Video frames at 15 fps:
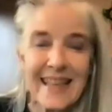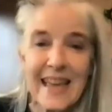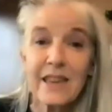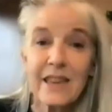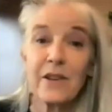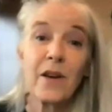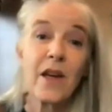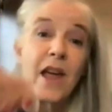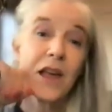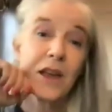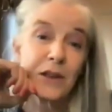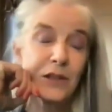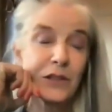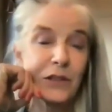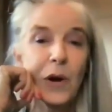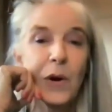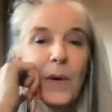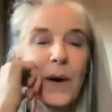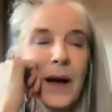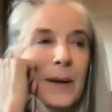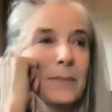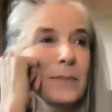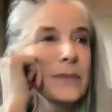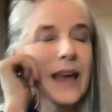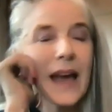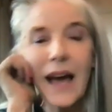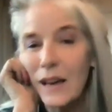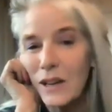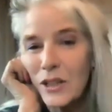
Thank you. So, yeah.